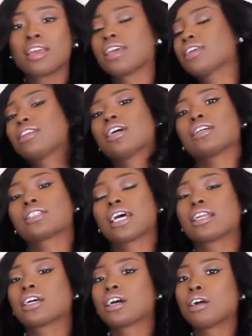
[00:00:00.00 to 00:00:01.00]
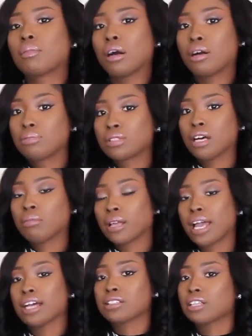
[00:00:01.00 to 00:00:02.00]
it does kind of come up some,
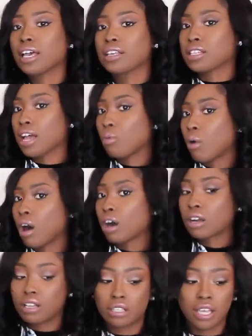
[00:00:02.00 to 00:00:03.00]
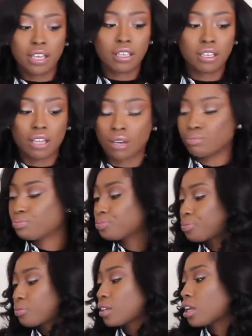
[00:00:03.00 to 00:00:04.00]
like as, as I walk, like, you
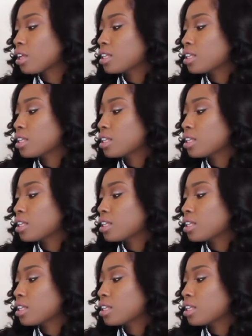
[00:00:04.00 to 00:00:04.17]
know.